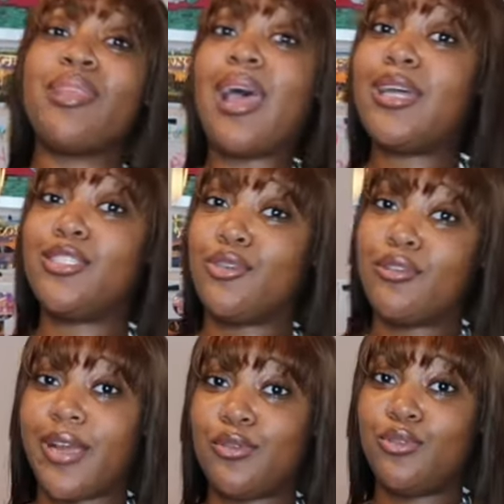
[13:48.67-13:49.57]
I joke
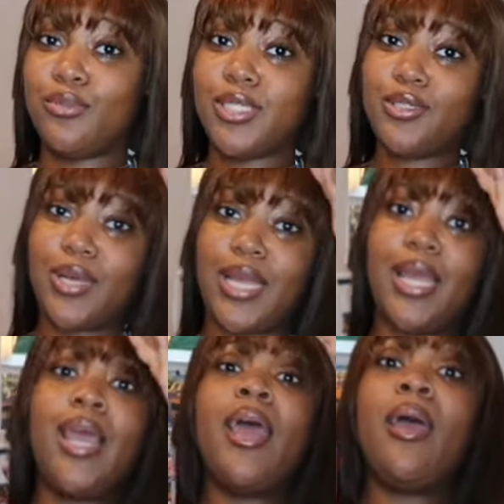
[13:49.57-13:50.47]
around too much, okay?
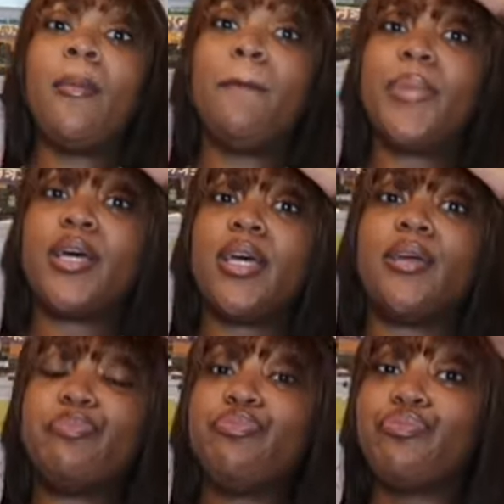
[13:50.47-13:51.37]

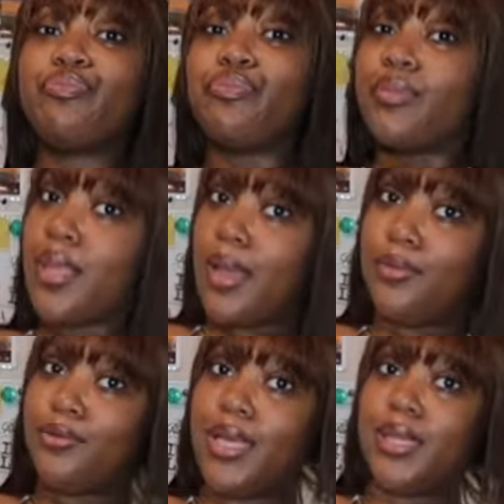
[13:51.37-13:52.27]
But I'm
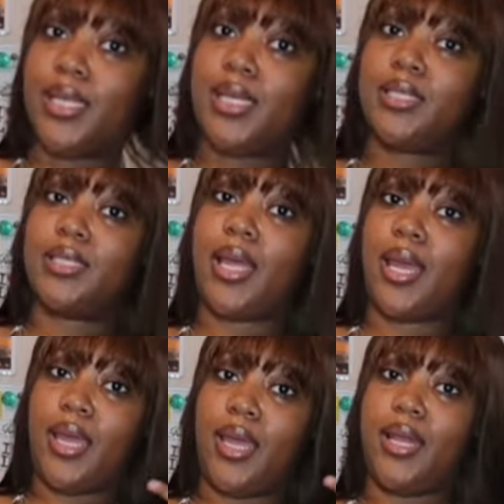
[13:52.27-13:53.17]
gonna rate this
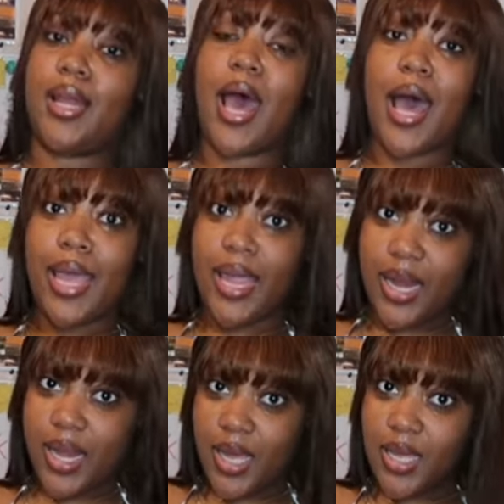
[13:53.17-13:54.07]
a nine